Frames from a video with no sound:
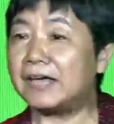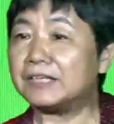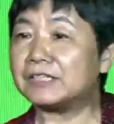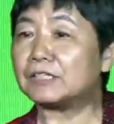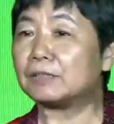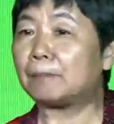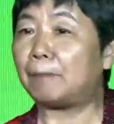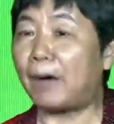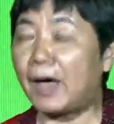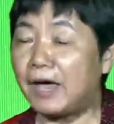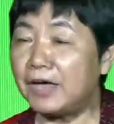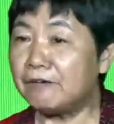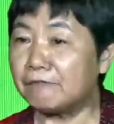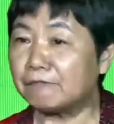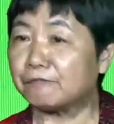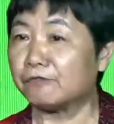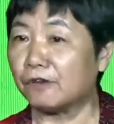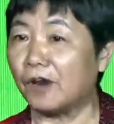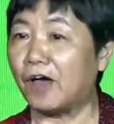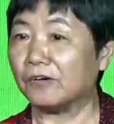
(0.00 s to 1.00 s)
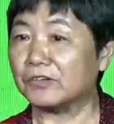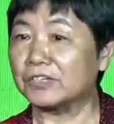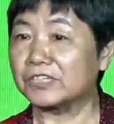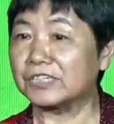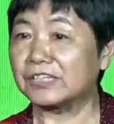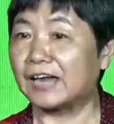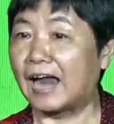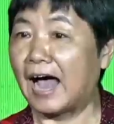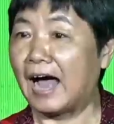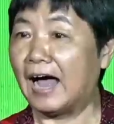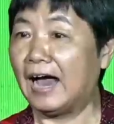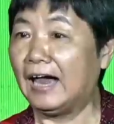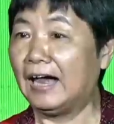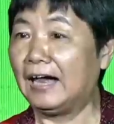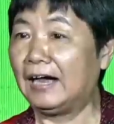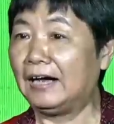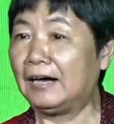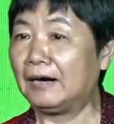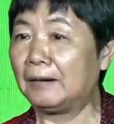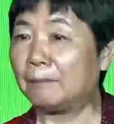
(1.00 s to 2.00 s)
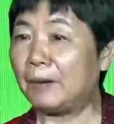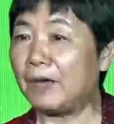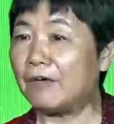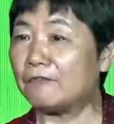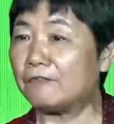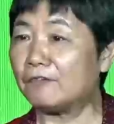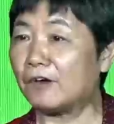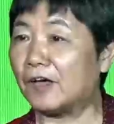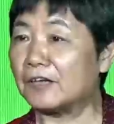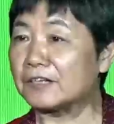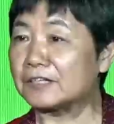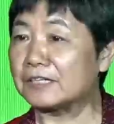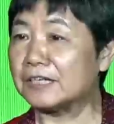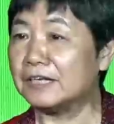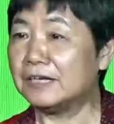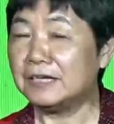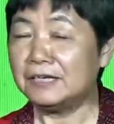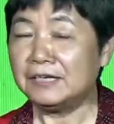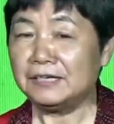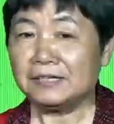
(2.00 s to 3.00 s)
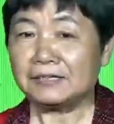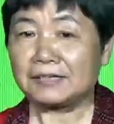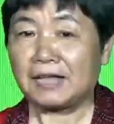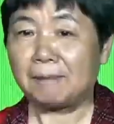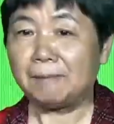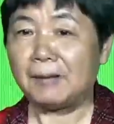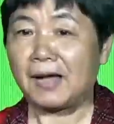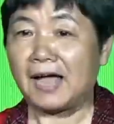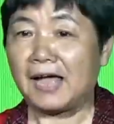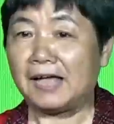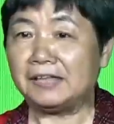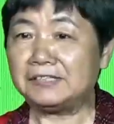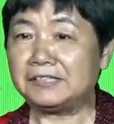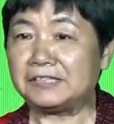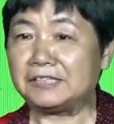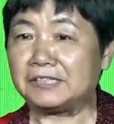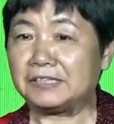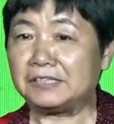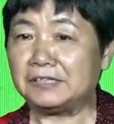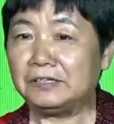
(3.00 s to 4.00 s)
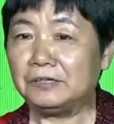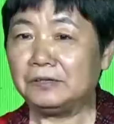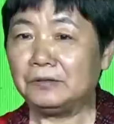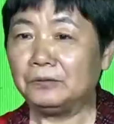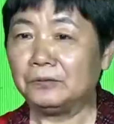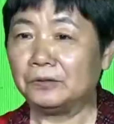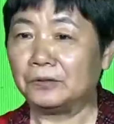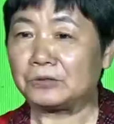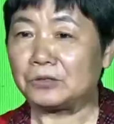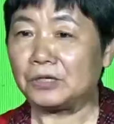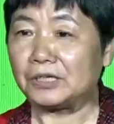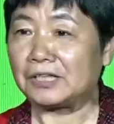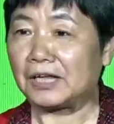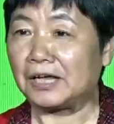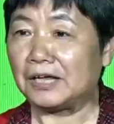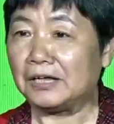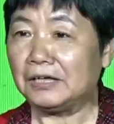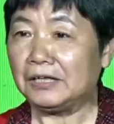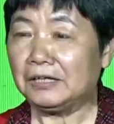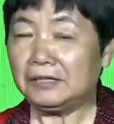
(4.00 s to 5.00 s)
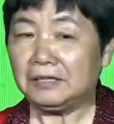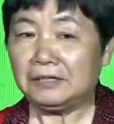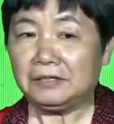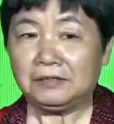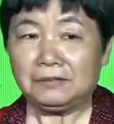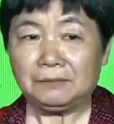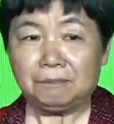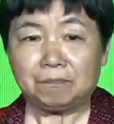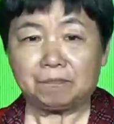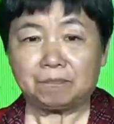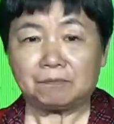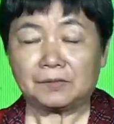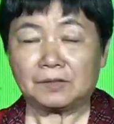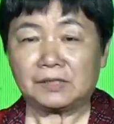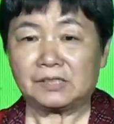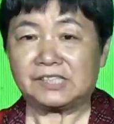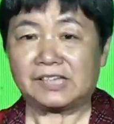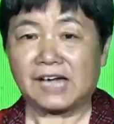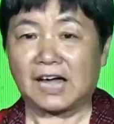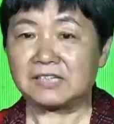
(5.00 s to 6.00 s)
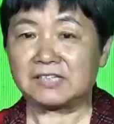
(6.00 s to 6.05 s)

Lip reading: Teachers are really great. So parents became great fans of teachers.